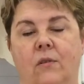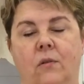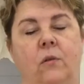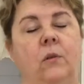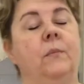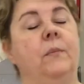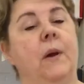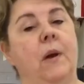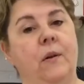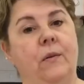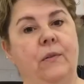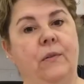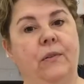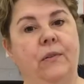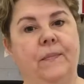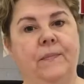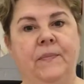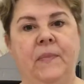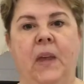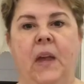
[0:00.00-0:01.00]
or both
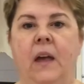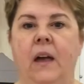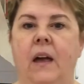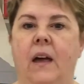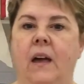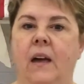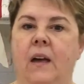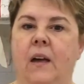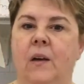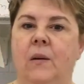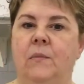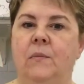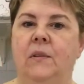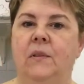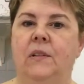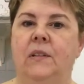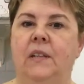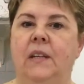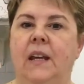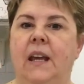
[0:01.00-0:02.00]

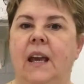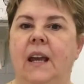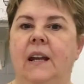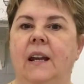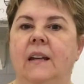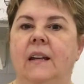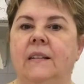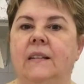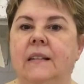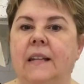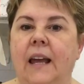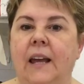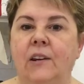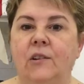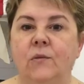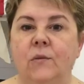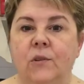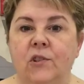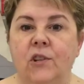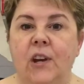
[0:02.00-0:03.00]
to get a
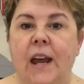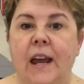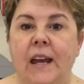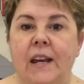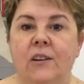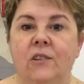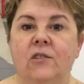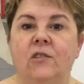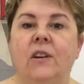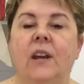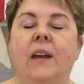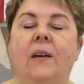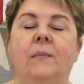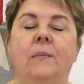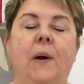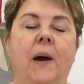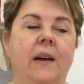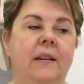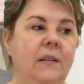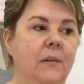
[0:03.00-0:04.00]
schedule change and
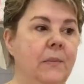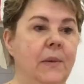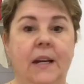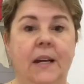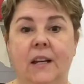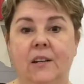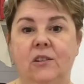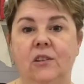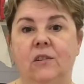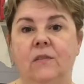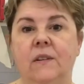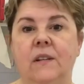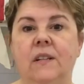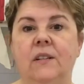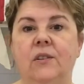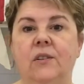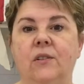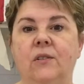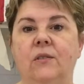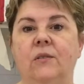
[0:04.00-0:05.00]
possibly get you
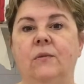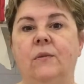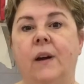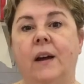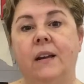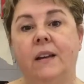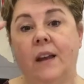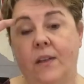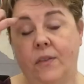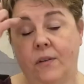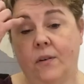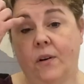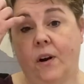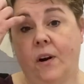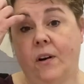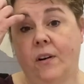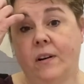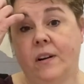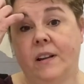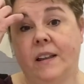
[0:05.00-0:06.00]
into another
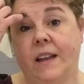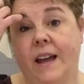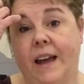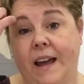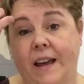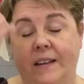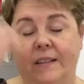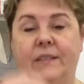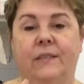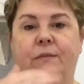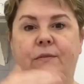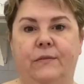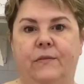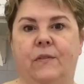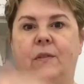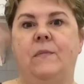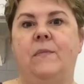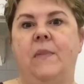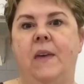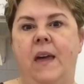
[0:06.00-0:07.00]
art class
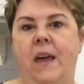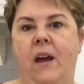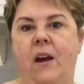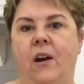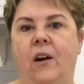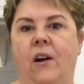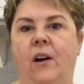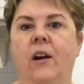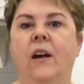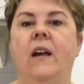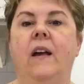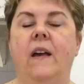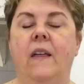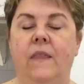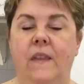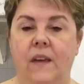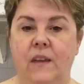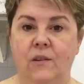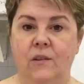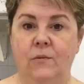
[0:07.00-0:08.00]
from there
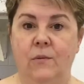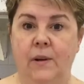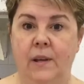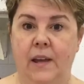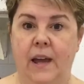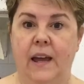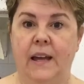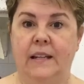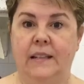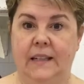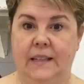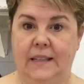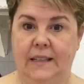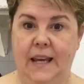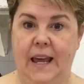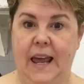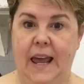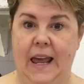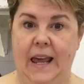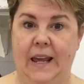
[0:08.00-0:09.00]
that you would like to
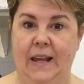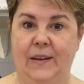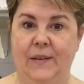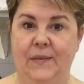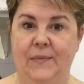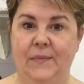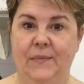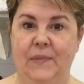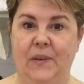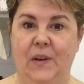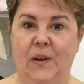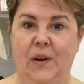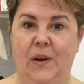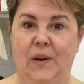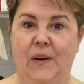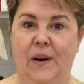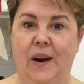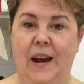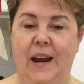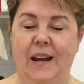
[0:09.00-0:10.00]
take, all
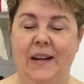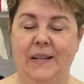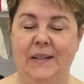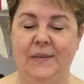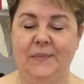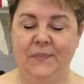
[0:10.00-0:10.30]
right?